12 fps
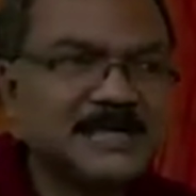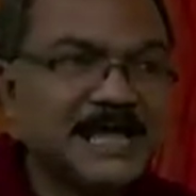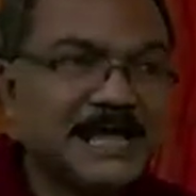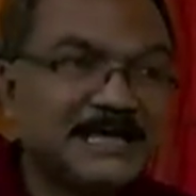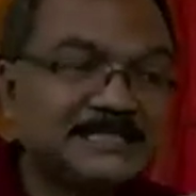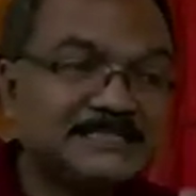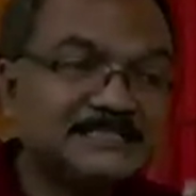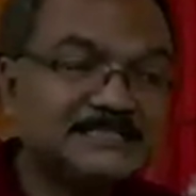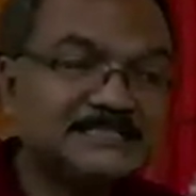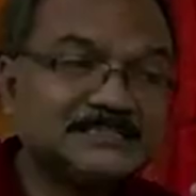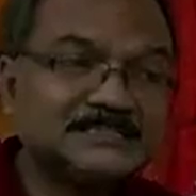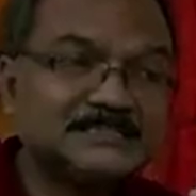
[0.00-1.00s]

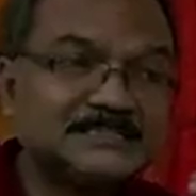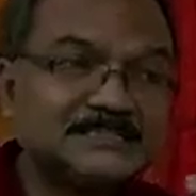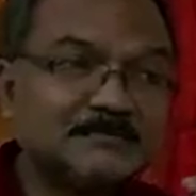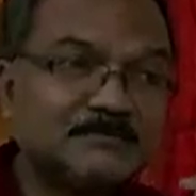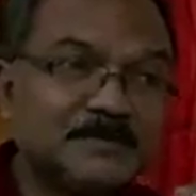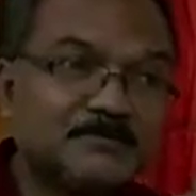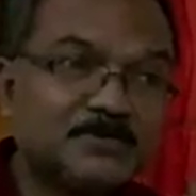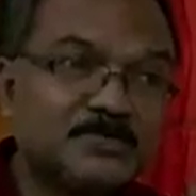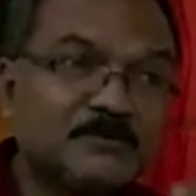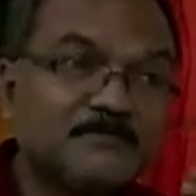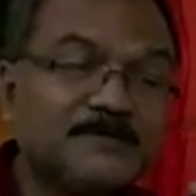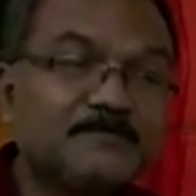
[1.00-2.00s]
and the memory
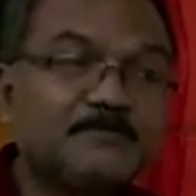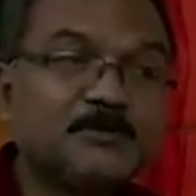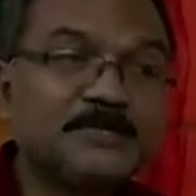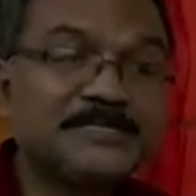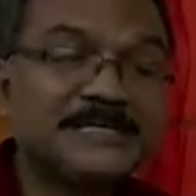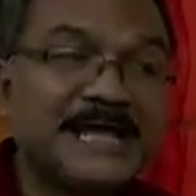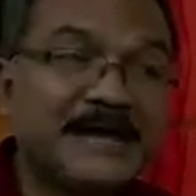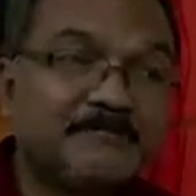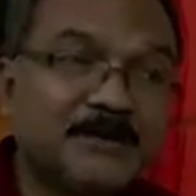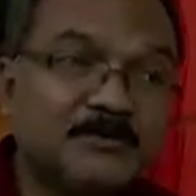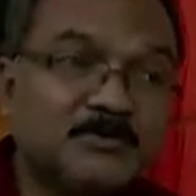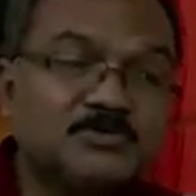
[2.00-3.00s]
of the poet
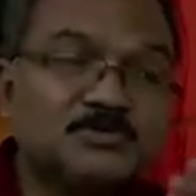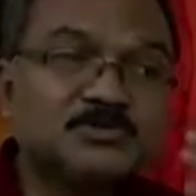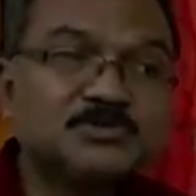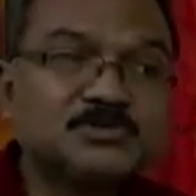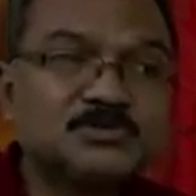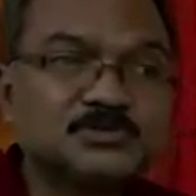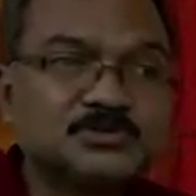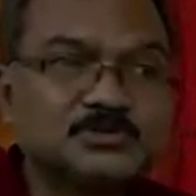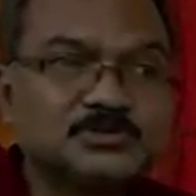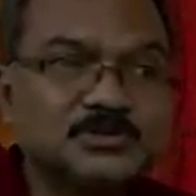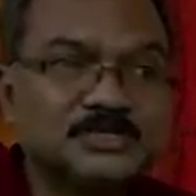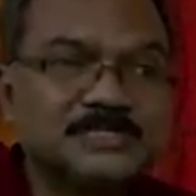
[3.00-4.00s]
about
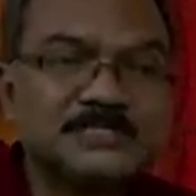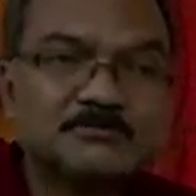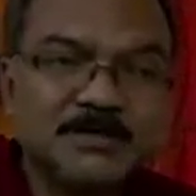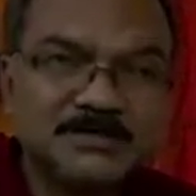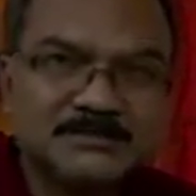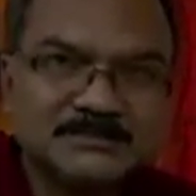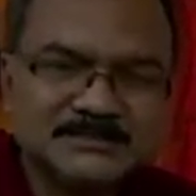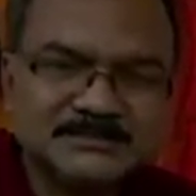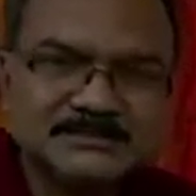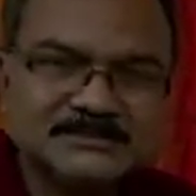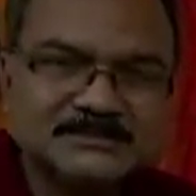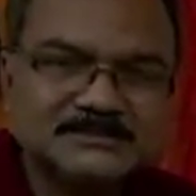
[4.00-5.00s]
his mother
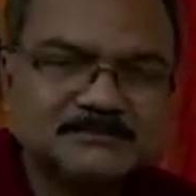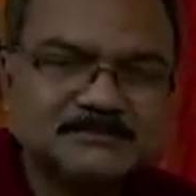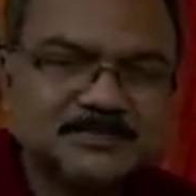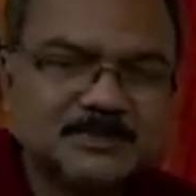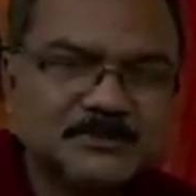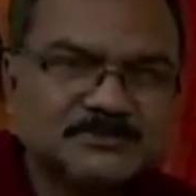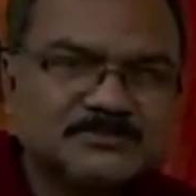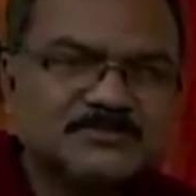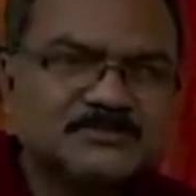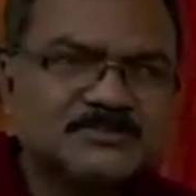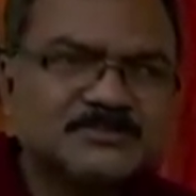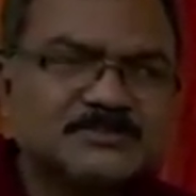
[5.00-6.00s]

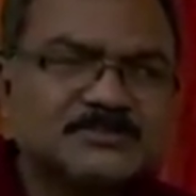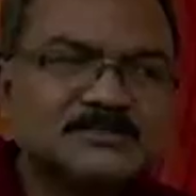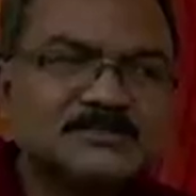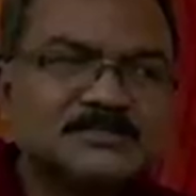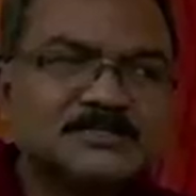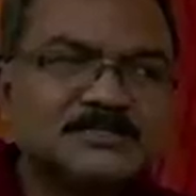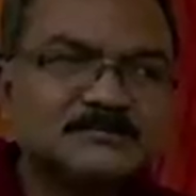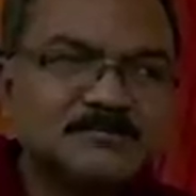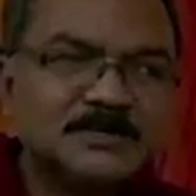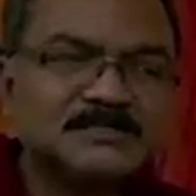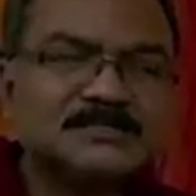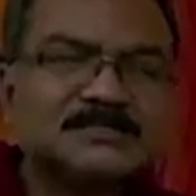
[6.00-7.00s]
because his
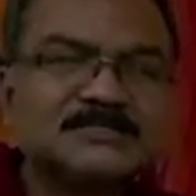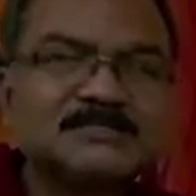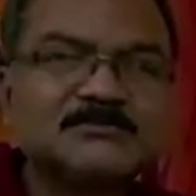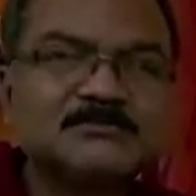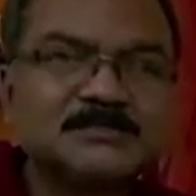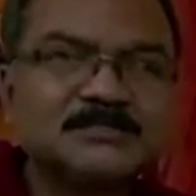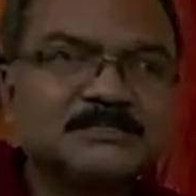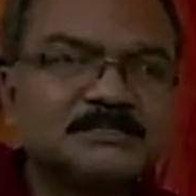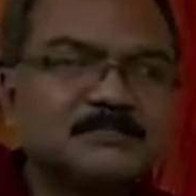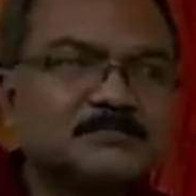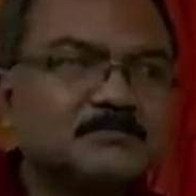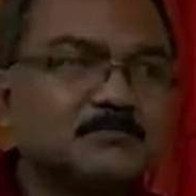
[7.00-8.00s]
mother is now dead.
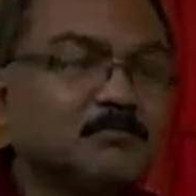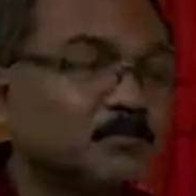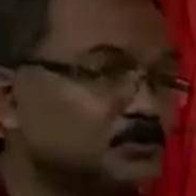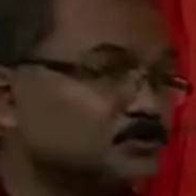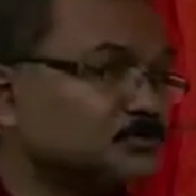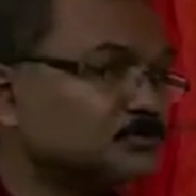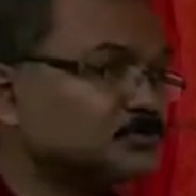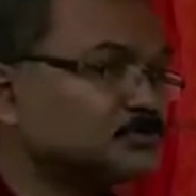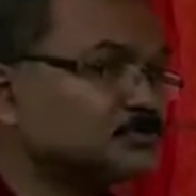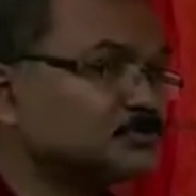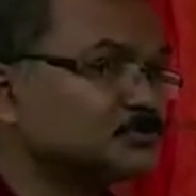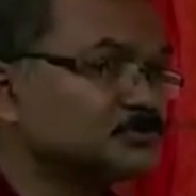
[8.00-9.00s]
Both
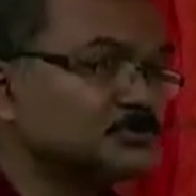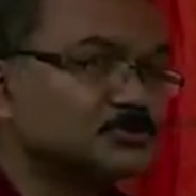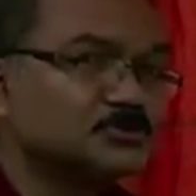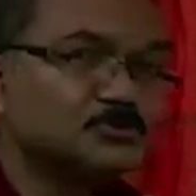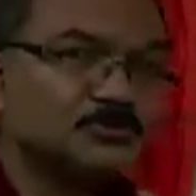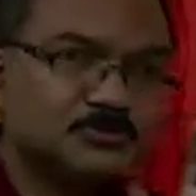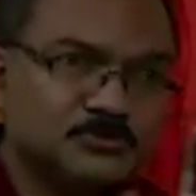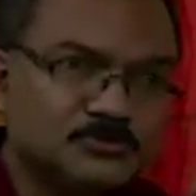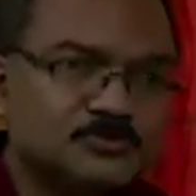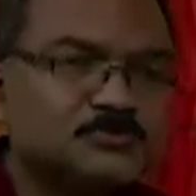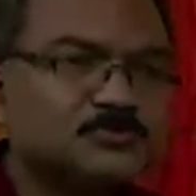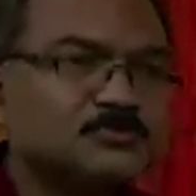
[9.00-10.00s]

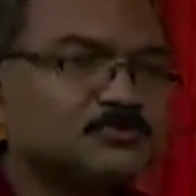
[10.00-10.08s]
two